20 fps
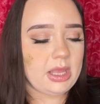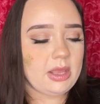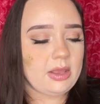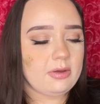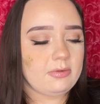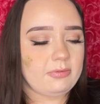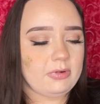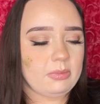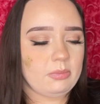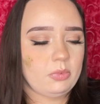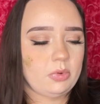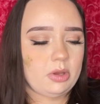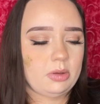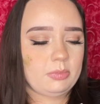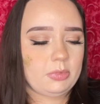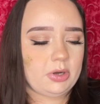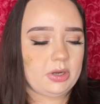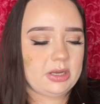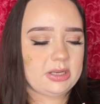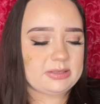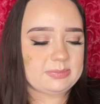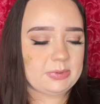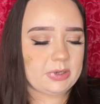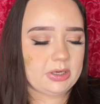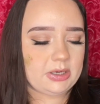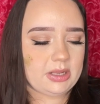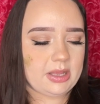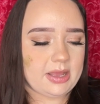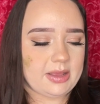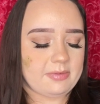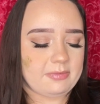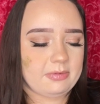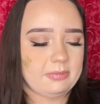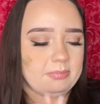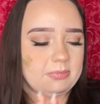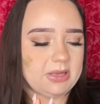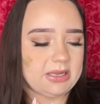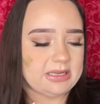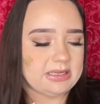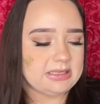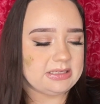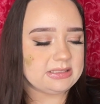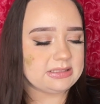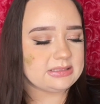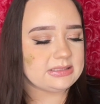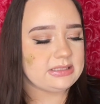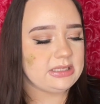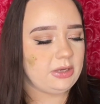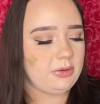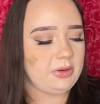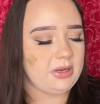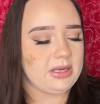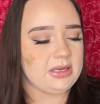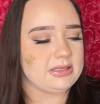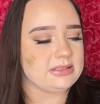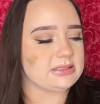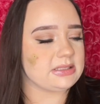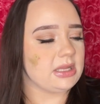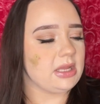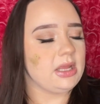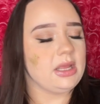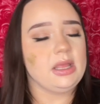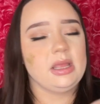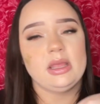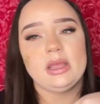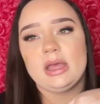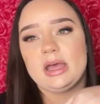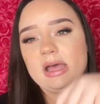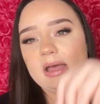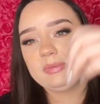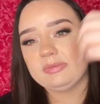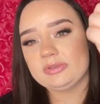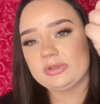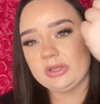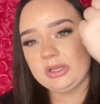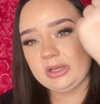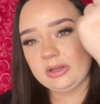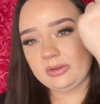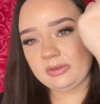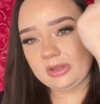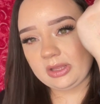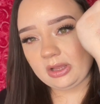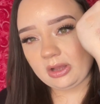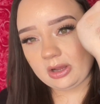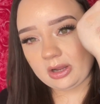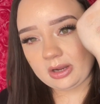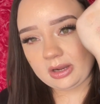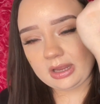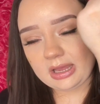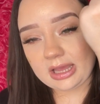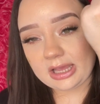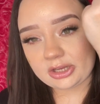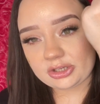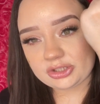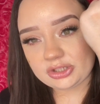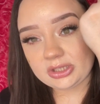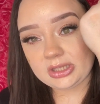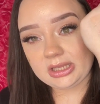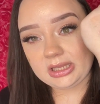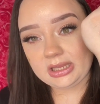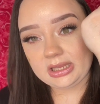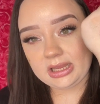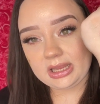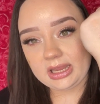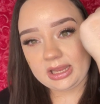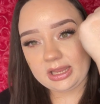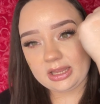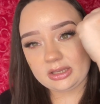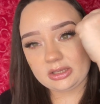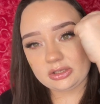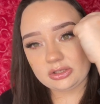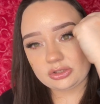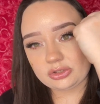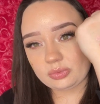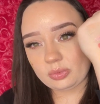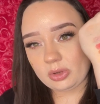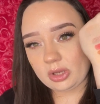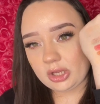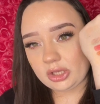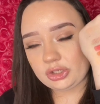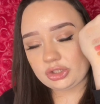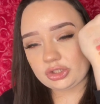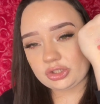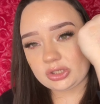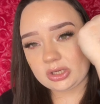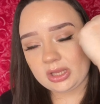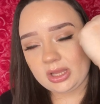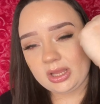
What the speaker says: from Walmart as part of my series. So here they are actually hand swatched.